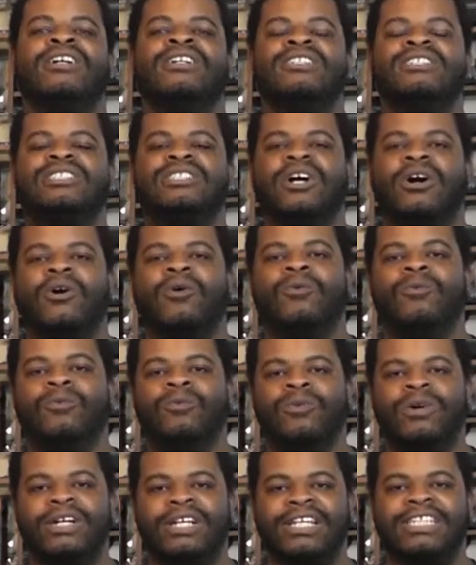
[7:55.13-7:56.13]
So
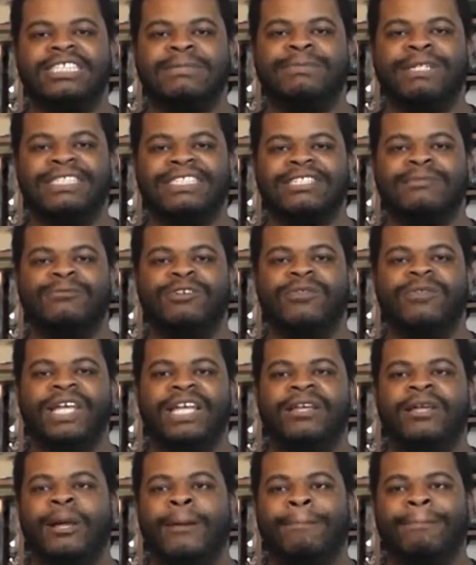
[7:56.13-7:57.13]
Woody spends the
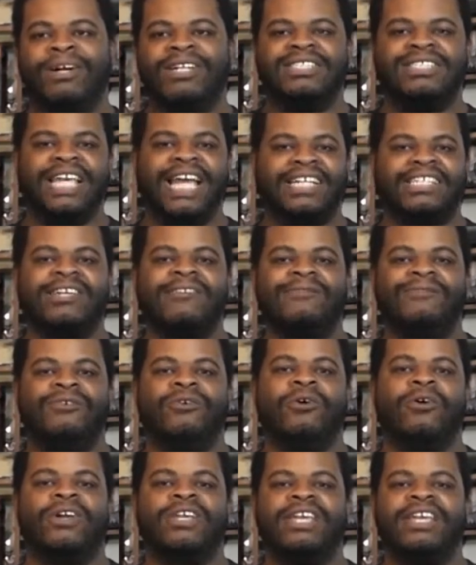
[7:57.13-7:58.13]
movie protecting
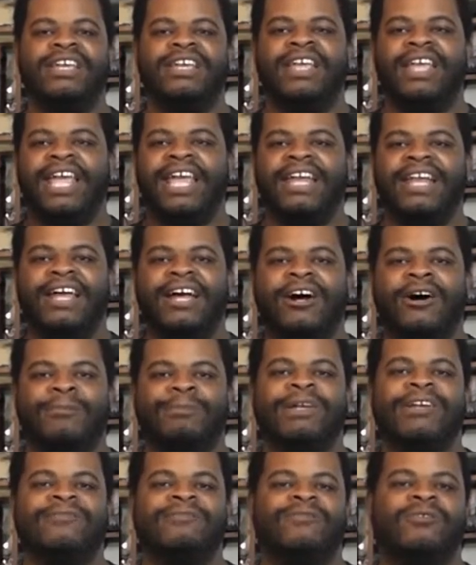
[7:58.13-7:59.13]
Forky and
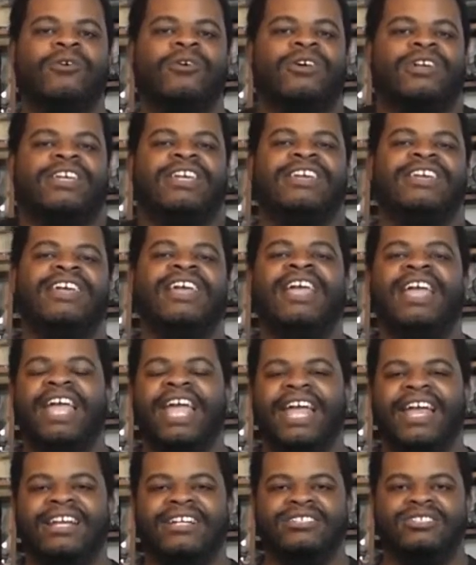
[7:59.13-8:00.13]
helping Forky
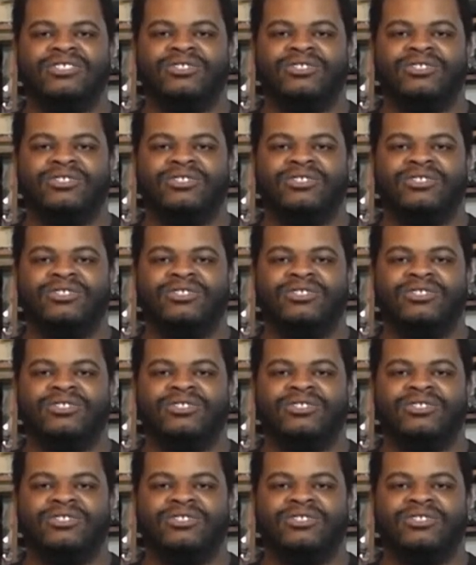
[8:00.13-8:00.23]
and